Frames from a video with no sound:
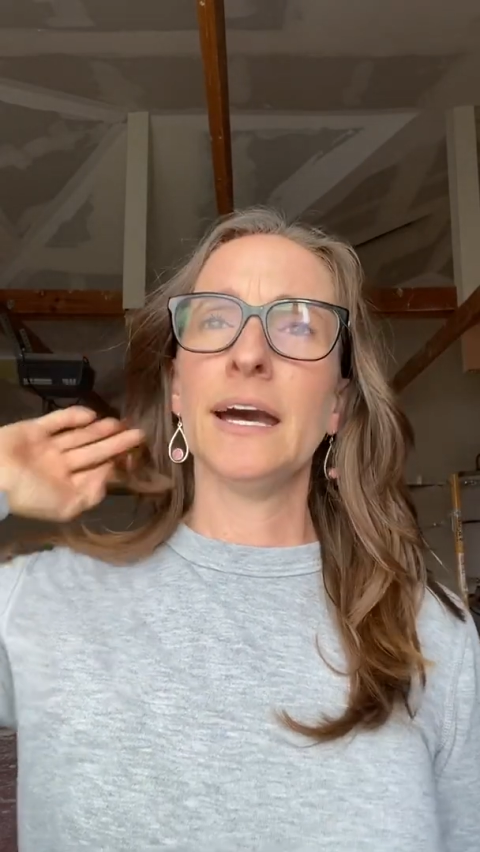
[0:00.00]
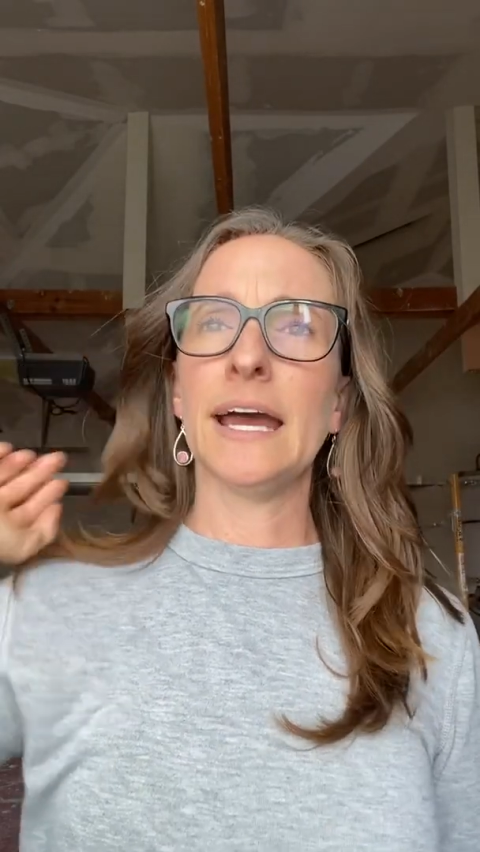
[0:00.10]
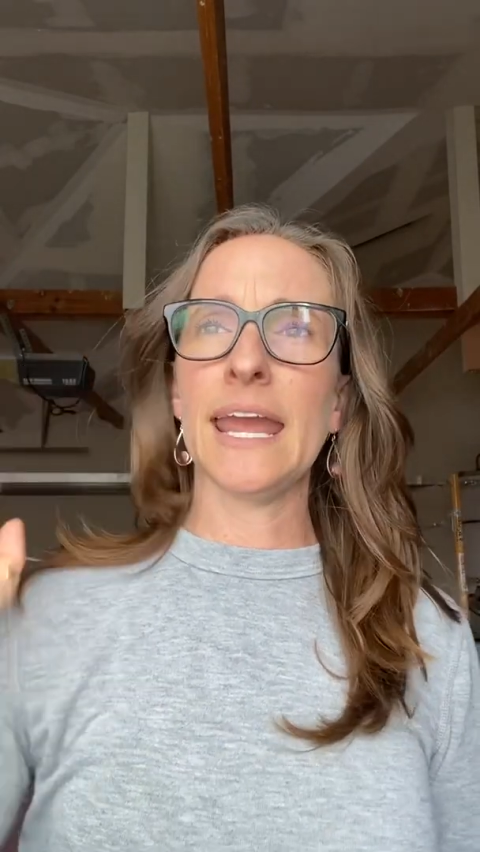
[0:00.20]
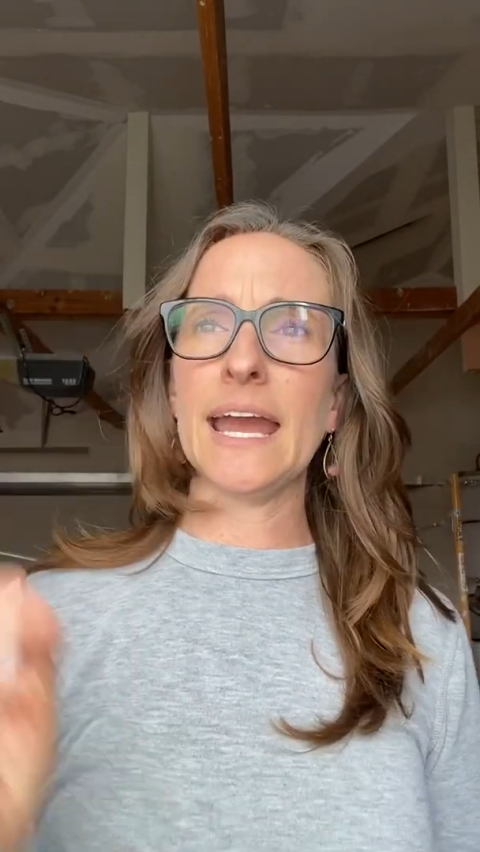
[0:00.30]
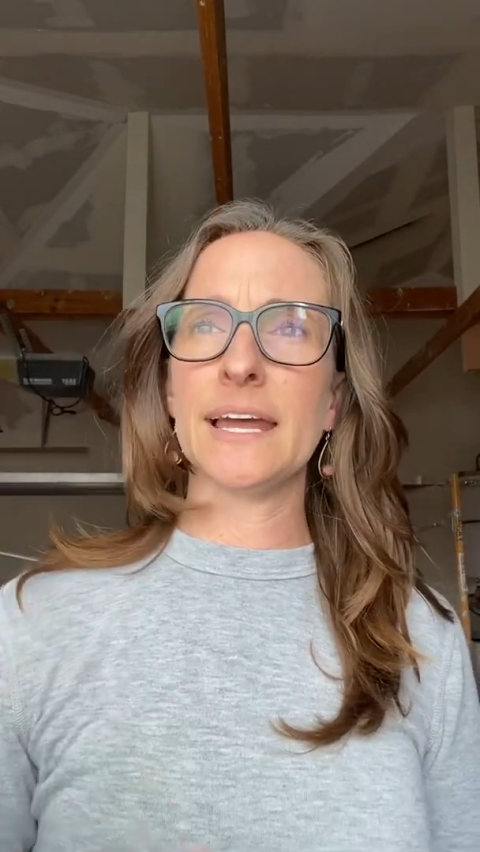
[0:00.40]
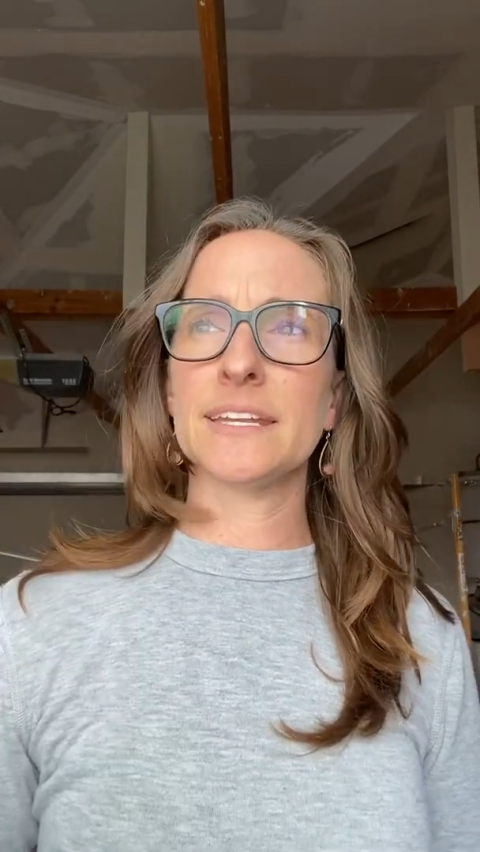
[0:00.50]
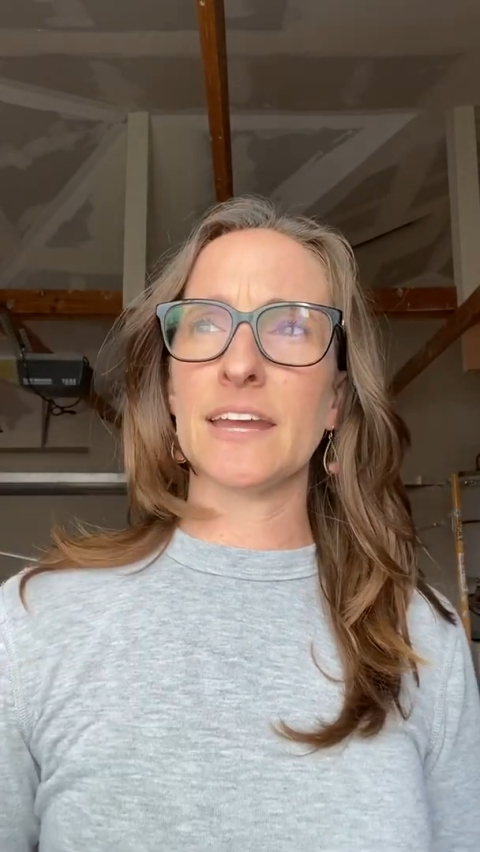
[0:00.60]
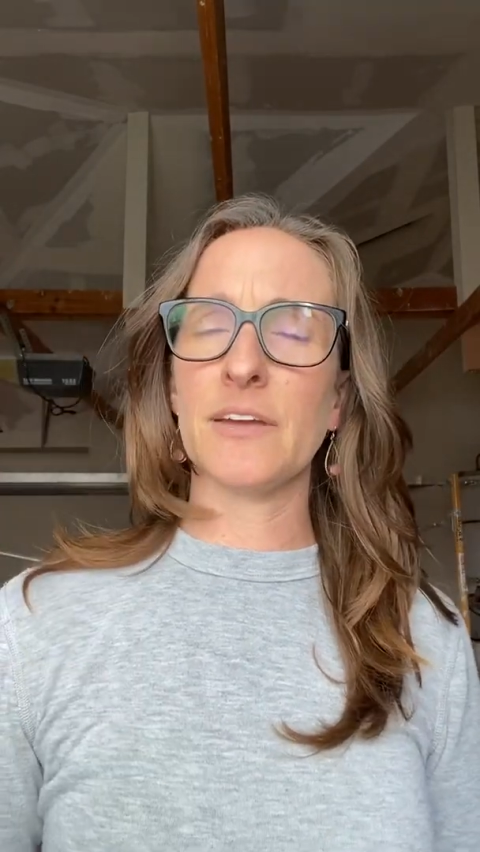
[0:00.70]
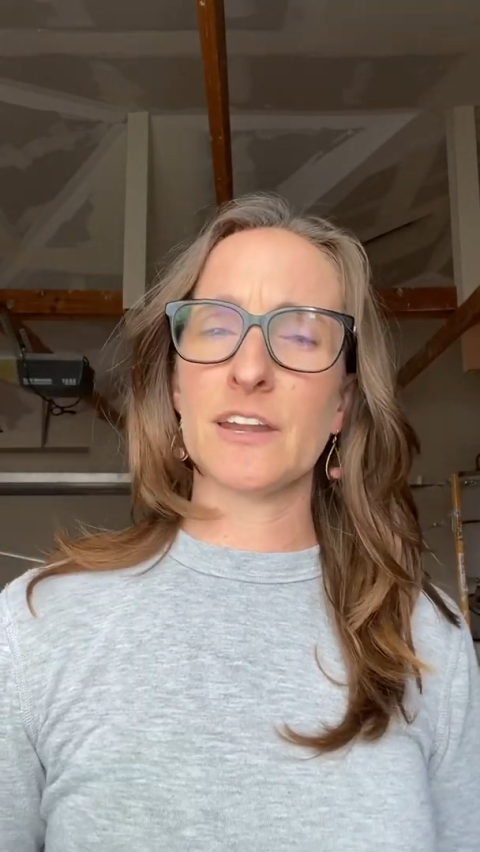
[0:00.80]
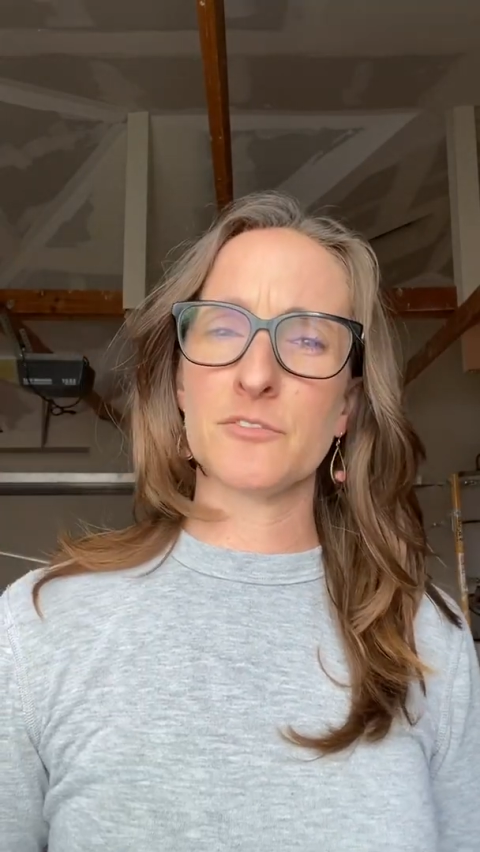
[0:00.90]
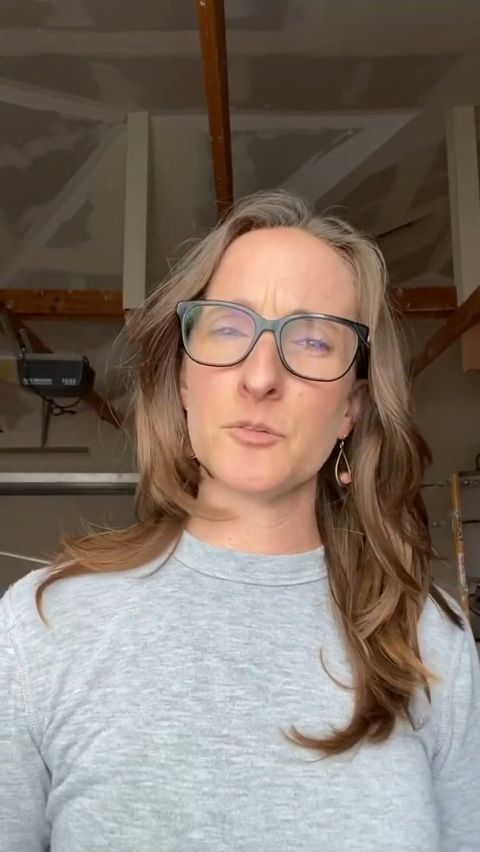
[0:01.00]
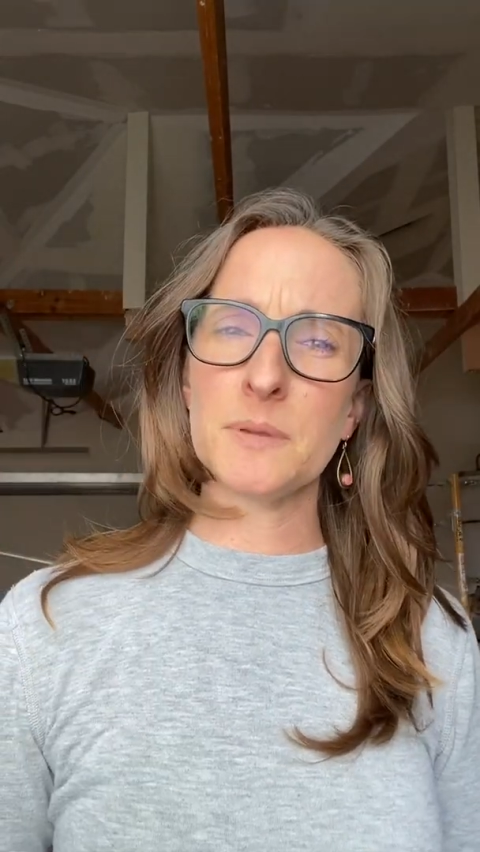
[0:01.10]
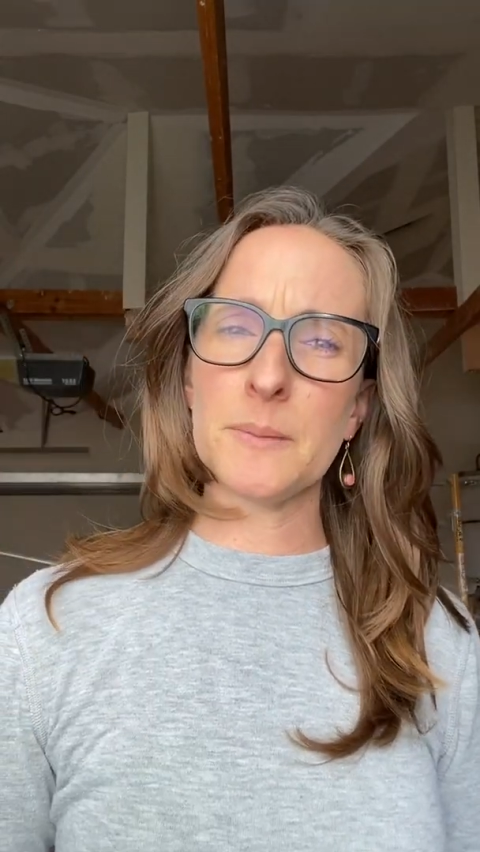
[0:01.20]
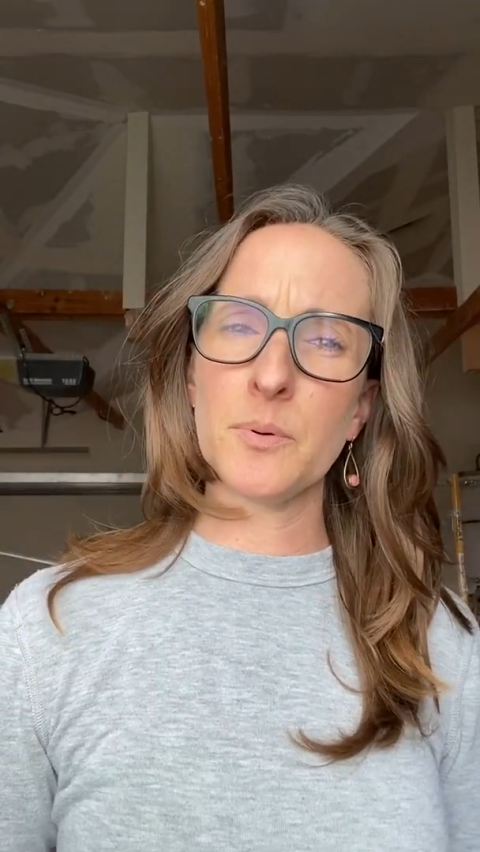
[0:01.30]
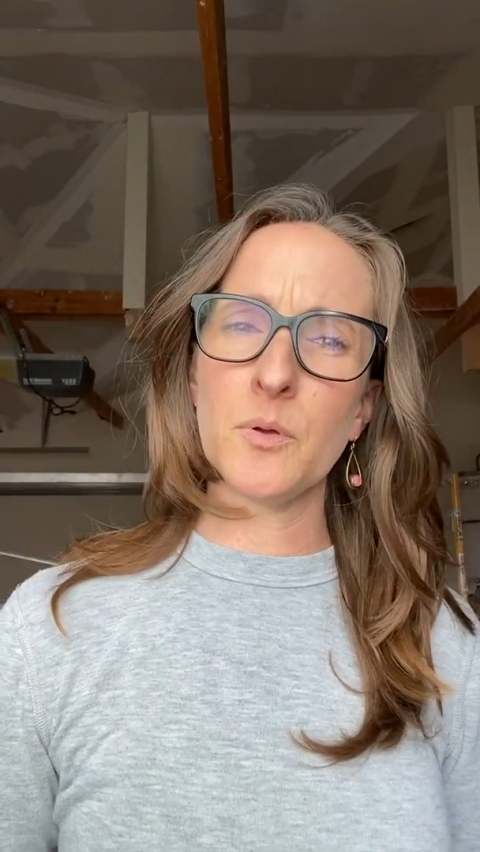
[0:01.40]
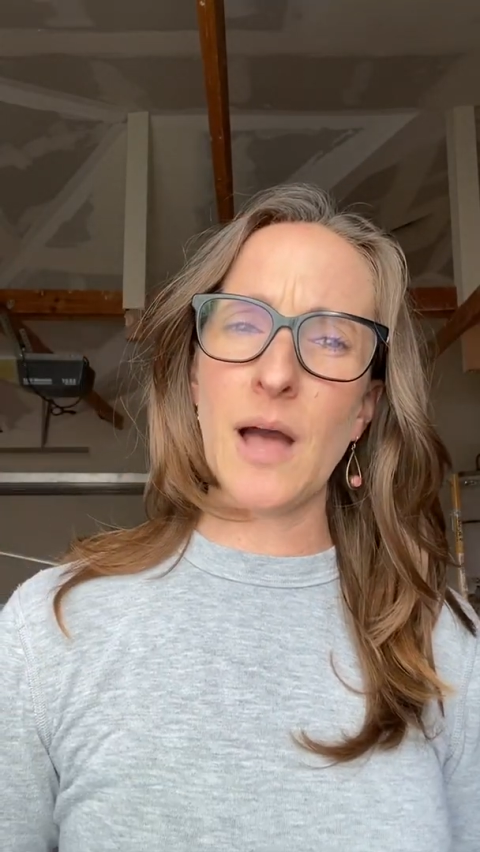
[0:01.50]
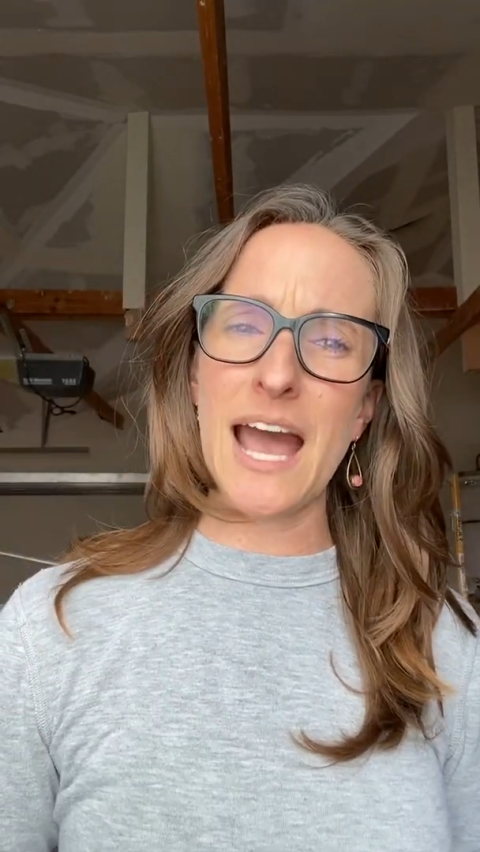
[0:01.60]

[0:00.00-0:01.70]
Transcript: And I've had a few people